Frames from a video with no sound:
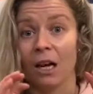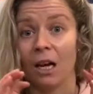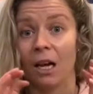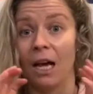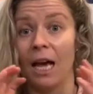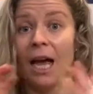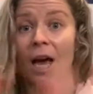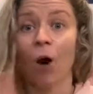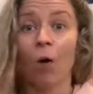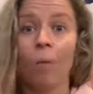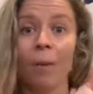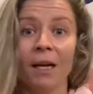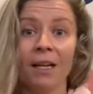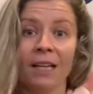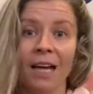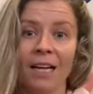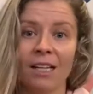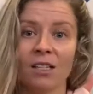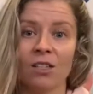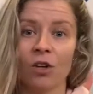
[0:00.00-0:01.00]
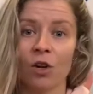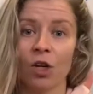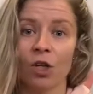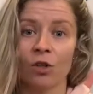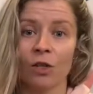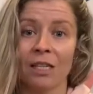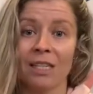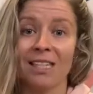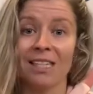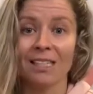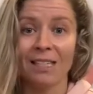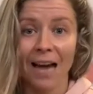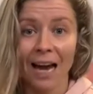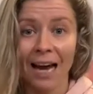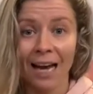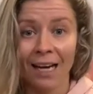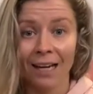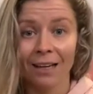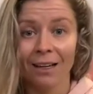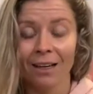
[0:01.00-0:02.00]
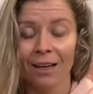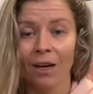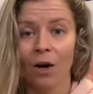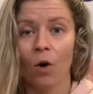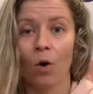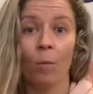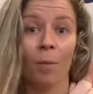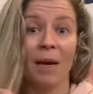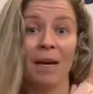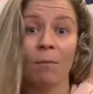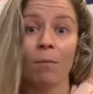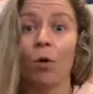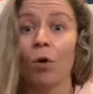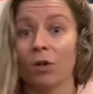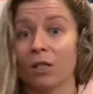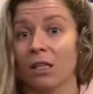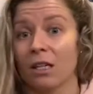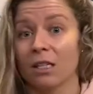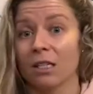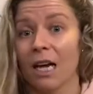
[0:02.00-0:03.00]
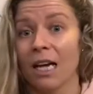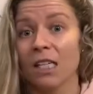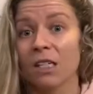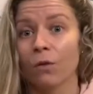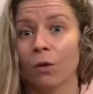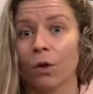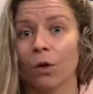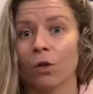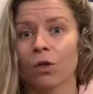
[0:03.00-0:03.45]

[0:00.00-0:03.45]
helping that surgery stay or be more successful.